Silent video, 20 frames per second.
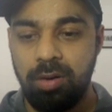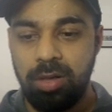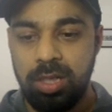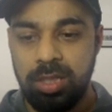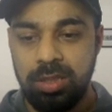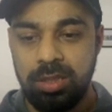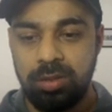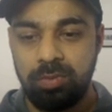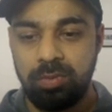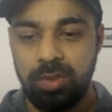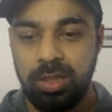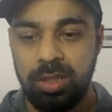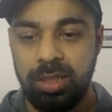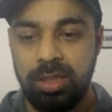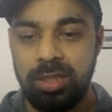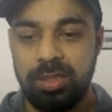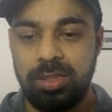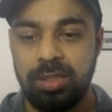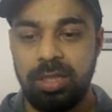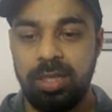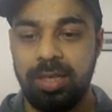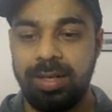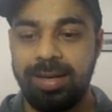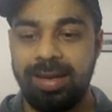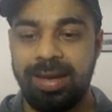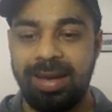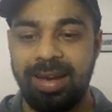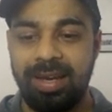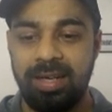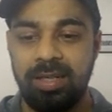does it work is,
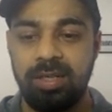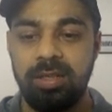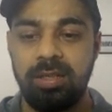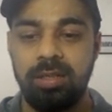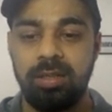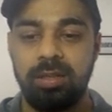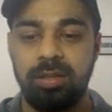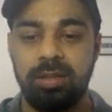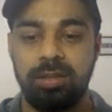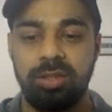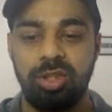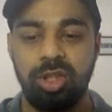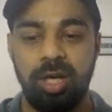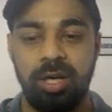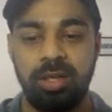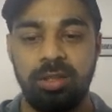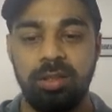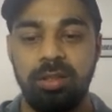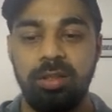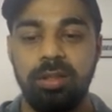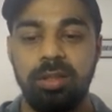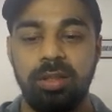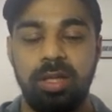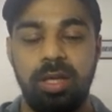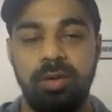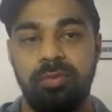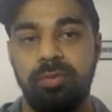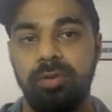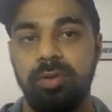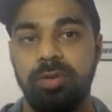in N channel,
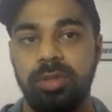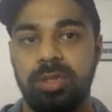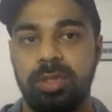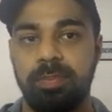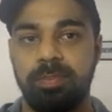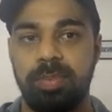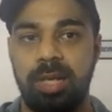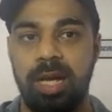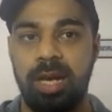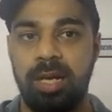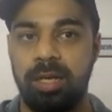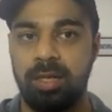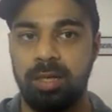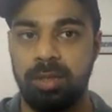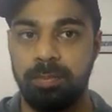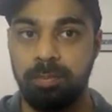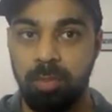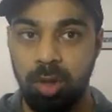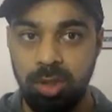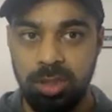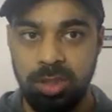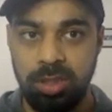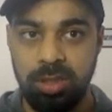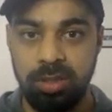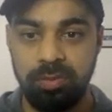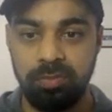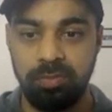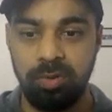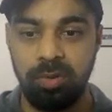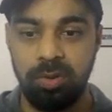if you supply a
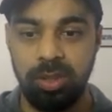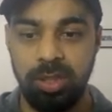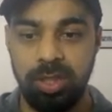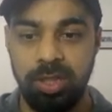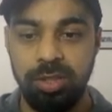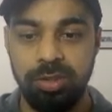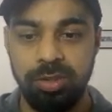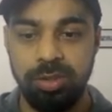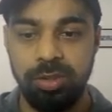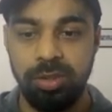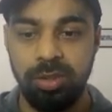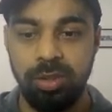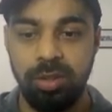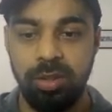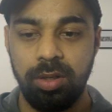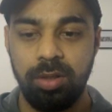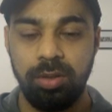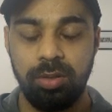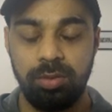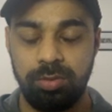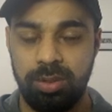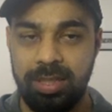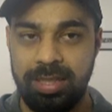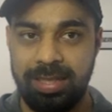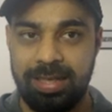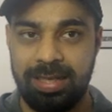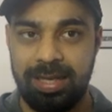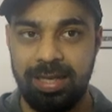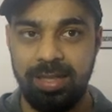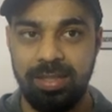positive voltage to the
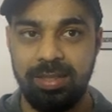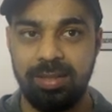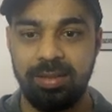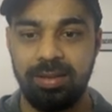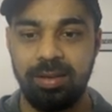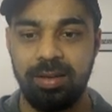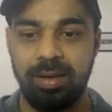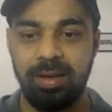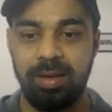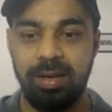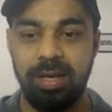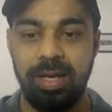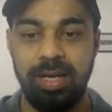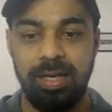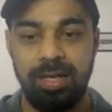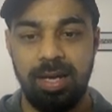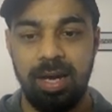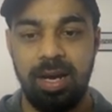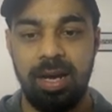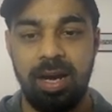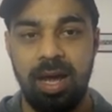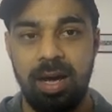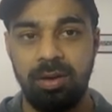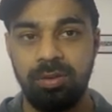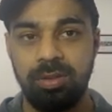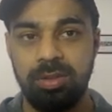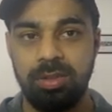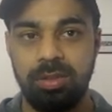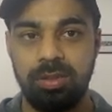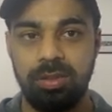gate, it
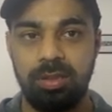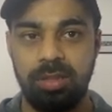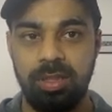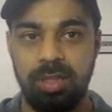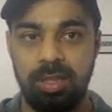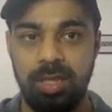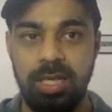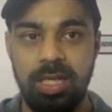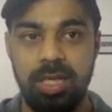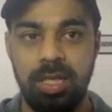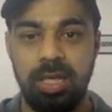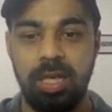allows the